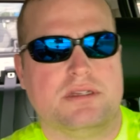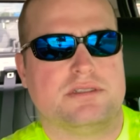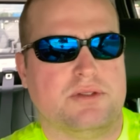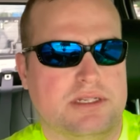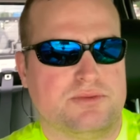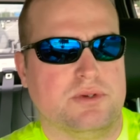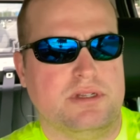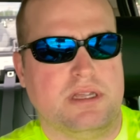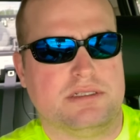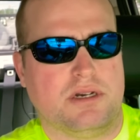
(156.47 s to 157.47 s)
So that's really
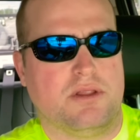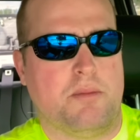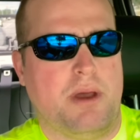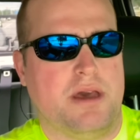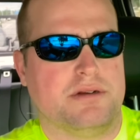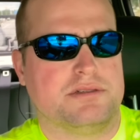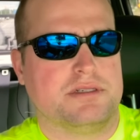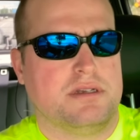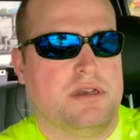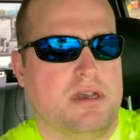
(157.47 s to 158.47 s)
that's all that matters.
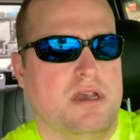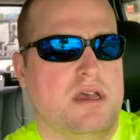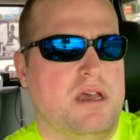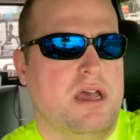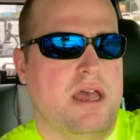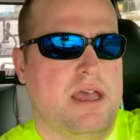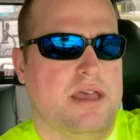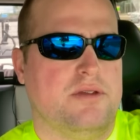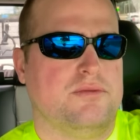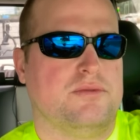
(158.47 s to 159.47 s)

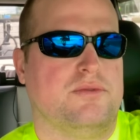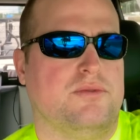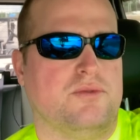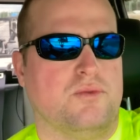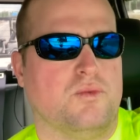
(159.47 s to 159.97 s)
And